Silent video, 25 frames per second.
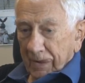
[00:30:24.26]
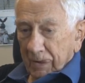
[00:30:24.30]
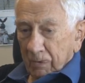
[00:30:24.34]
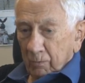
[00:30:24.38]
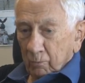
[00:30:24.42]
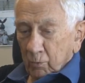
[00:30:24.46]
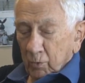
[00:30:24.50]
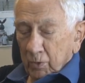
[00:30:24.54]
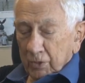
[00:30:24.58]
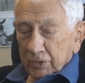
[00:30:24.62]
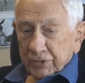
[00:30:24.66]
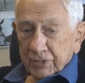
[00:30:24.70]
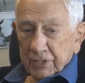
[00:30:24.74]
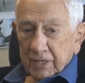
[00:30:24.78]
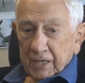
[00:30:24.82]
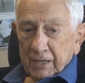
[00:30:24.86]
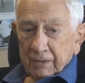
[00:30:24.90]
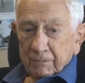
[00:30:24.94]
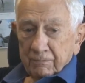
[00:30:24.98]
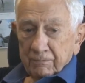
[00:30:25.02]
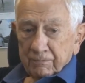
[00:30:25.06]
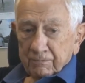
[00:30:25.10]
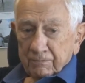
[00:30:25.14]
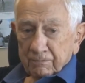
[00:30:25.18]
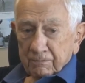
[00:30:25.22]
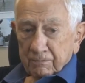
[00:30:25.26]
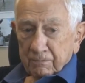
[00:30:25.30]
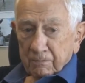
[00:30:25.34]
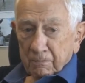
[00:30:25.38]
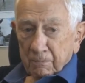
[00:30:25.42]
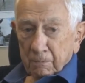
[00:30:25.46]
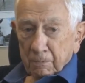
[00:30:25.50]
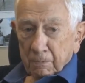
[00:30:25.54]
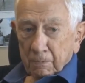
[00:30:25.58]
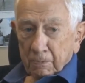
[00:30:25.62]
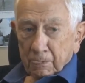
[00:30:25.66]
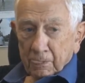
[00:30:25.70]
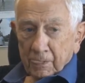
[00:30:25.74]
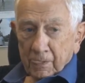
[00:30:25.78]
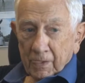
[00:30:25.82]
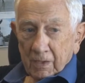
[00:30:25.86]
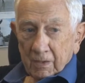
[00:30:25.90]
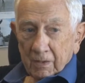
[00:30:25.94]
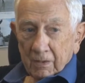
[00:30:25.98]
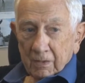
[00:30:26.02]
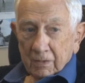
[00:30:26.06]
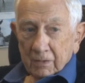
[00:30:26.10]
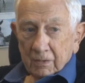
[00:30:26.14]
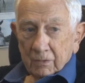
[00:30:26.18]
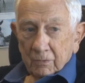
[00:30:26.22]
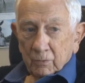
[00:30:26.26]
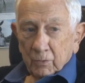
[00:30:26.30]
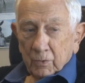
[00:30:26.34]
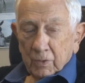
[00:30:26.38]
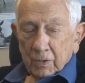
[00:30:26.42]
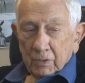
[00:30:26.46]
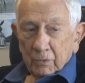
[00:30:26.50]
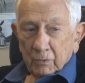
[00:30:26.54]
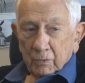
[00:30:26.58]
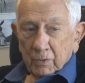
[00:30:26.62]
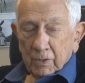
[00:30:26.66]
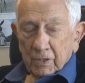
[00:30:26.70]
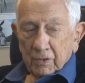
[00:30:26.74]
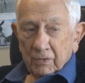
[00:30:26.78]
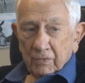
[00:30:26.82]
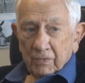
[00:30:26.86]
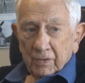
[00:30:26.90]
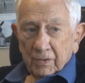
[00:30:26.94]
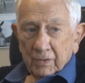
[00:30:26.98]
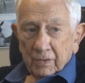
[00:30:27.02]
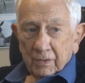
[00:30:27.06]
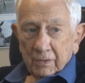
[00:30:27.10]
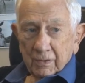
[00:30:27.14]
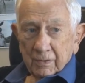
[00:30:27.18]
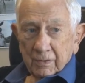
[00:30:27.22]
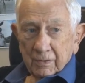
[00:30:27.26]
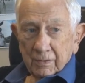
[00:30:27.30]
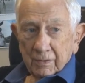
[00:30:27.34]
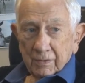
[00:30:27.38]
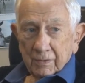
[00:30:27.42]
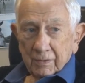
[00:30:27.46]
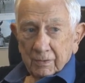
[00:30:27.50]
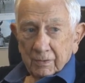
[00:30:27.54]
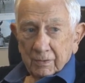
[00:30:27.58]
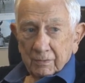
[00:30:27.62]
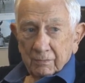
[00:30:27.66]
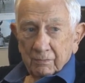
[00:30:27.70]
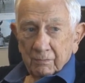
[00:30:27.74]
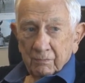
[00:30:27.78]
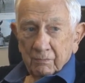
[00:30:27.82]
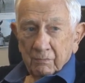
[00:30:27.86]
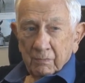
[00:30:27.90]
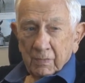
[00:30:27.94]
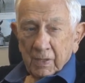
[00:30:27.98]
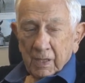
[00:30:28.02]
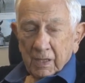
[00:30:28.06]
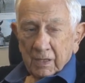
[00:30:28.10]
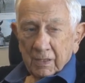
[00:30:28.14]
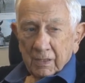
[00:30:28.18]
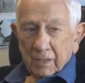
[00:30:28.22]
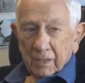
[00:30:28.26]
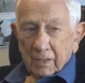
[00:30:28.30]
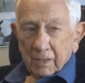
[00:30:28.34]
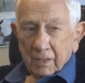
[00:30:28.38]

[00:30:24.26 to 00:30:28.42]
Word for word: one time, one, one of the men,